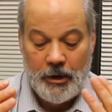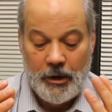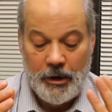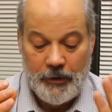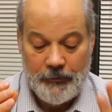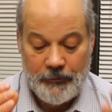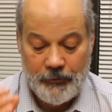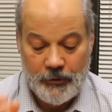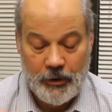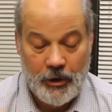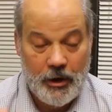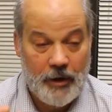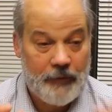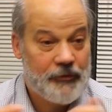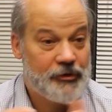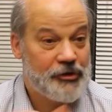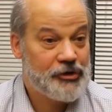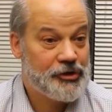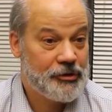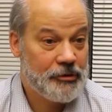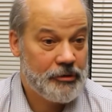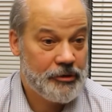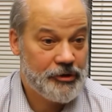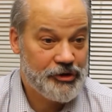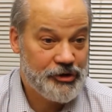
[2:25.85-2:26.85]
If an
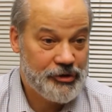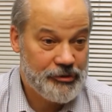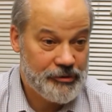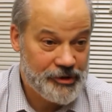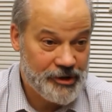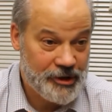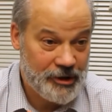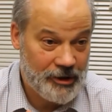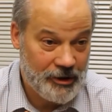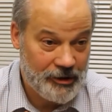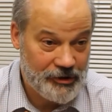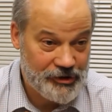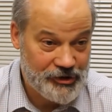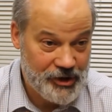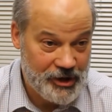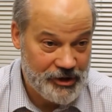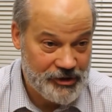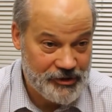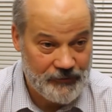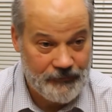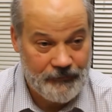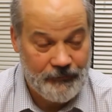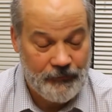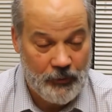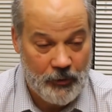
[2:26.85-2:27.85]
officer is using
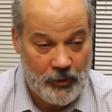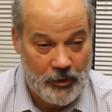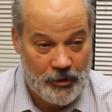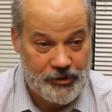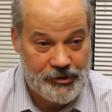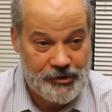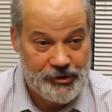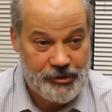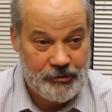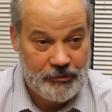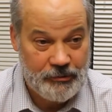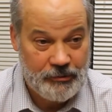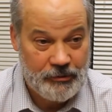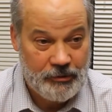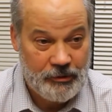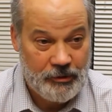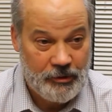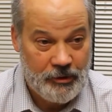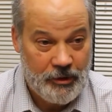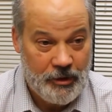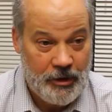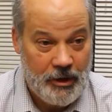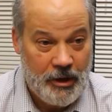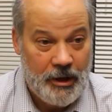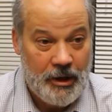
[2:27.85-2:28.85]
excessive force,
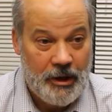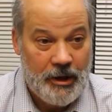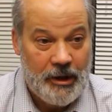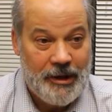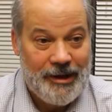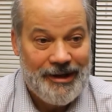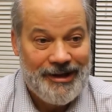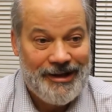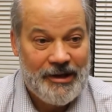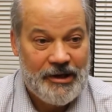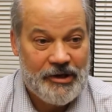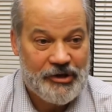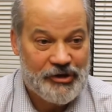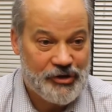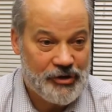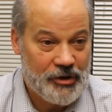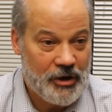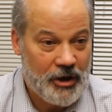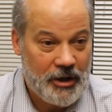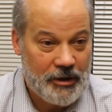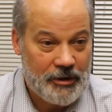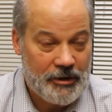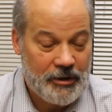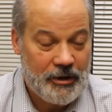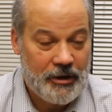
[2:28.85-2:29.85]
he is
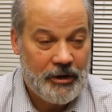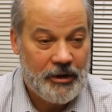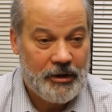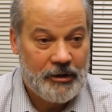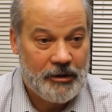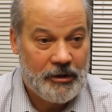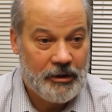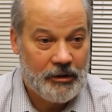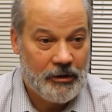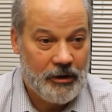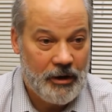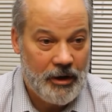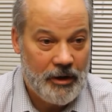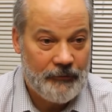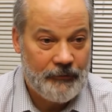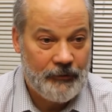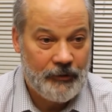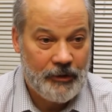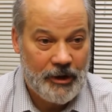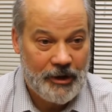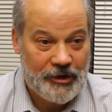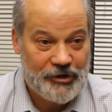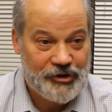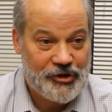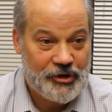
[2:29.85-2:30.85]
not in the
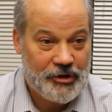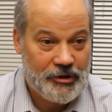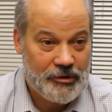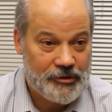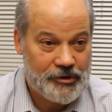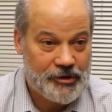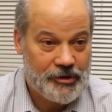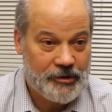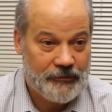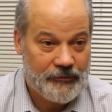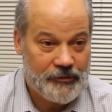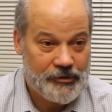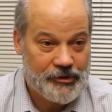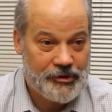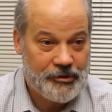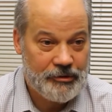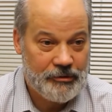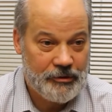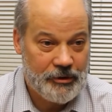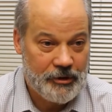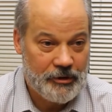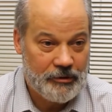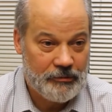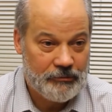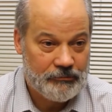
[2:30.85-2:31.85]
lawful execution of his
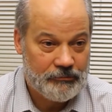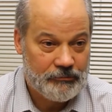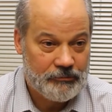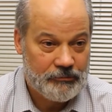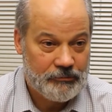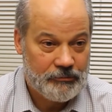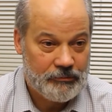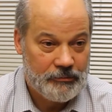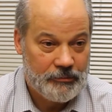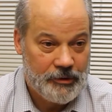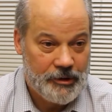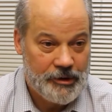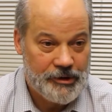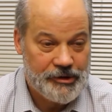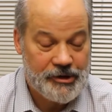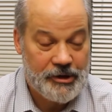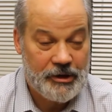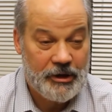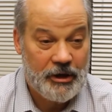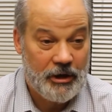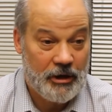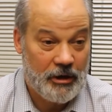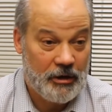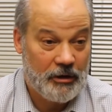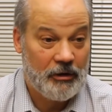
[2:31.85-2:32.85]
duty. He's in
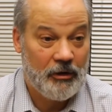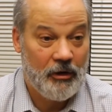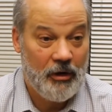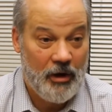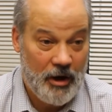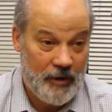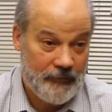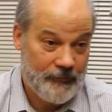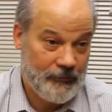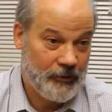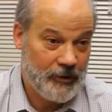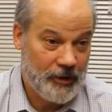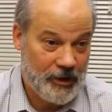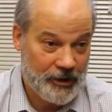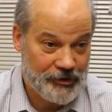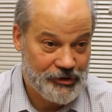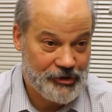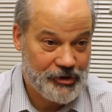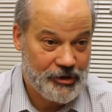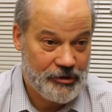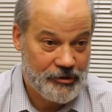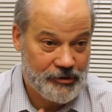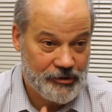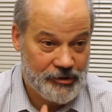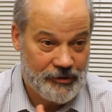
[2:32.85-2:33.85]
the unlawful
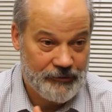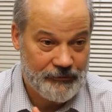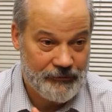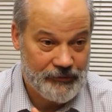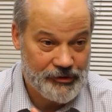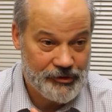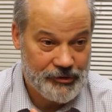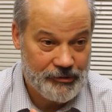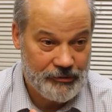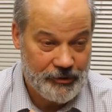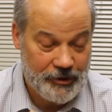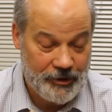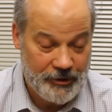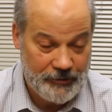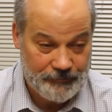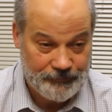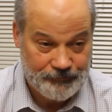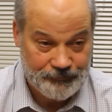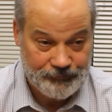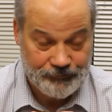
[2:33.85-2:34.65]
execution of his duty.